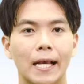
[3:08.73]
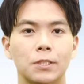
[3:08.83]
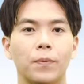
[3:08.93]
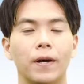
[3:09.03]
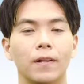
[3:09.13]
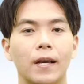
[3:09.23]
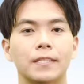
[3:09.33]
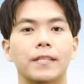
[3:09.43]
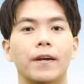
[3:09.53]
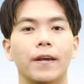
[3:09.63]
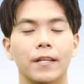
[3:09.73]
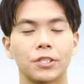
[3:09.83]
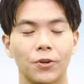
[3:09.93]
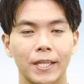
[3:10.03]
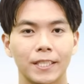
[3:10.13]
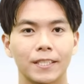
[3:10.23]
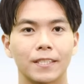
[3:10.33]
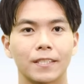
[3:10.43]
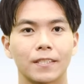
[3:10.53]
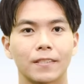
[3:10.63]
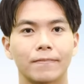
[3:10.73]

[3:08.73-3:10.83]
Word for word: as well as their illustrations.